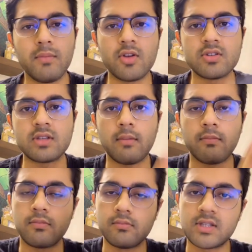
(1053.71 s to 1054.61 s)
because I'm
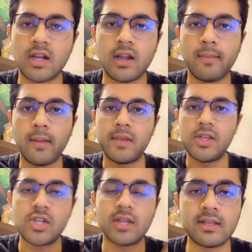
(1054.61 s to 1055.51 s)
starting my
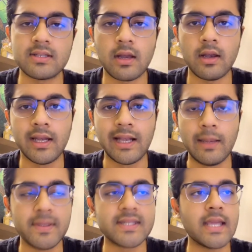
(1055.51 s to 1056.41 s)
PG and things are a little
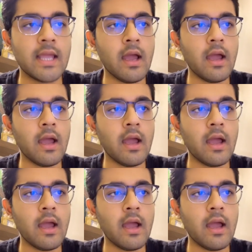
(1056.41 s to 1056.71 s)
busy.